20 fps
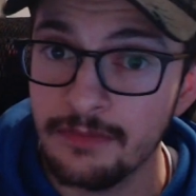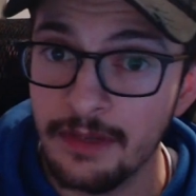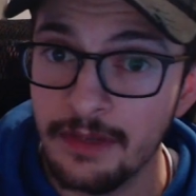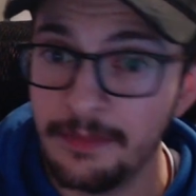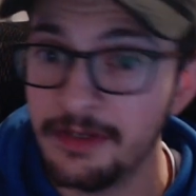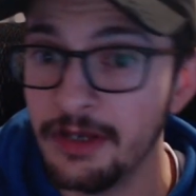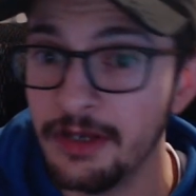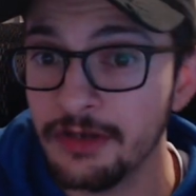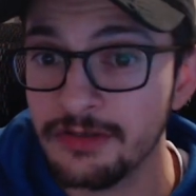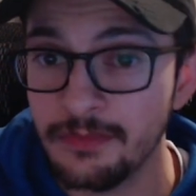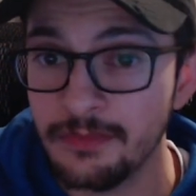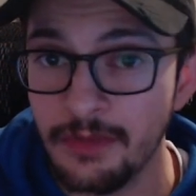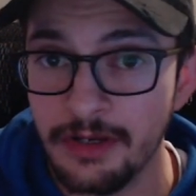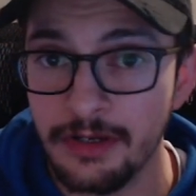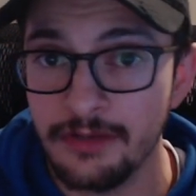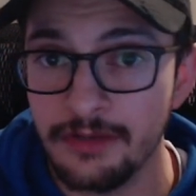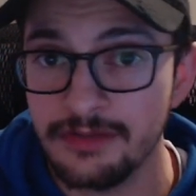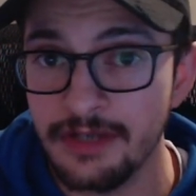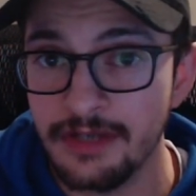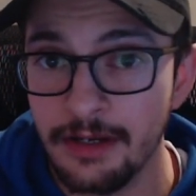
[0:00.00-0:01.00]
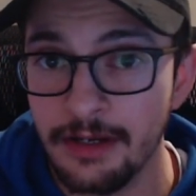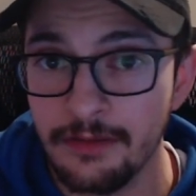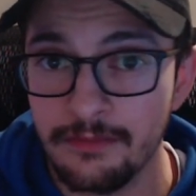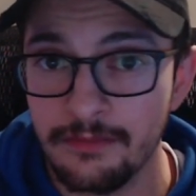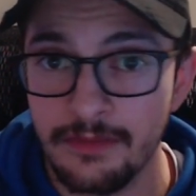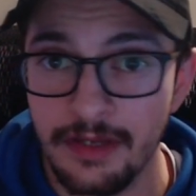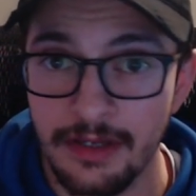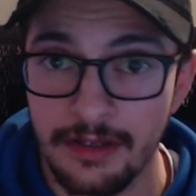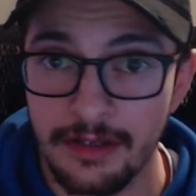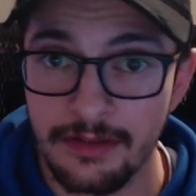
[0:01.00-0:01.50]
maybe take some radios out
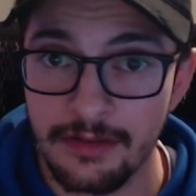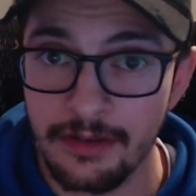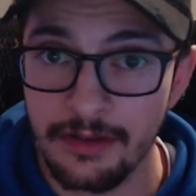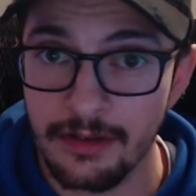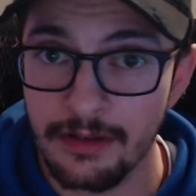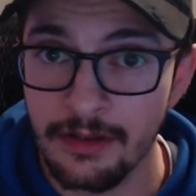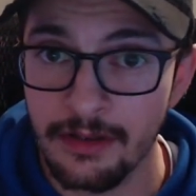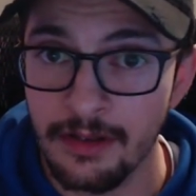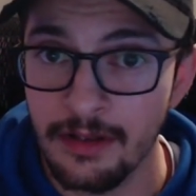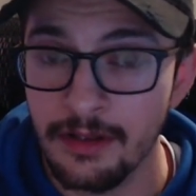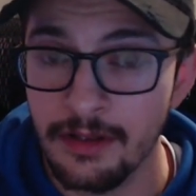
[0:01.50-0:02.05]
and uh,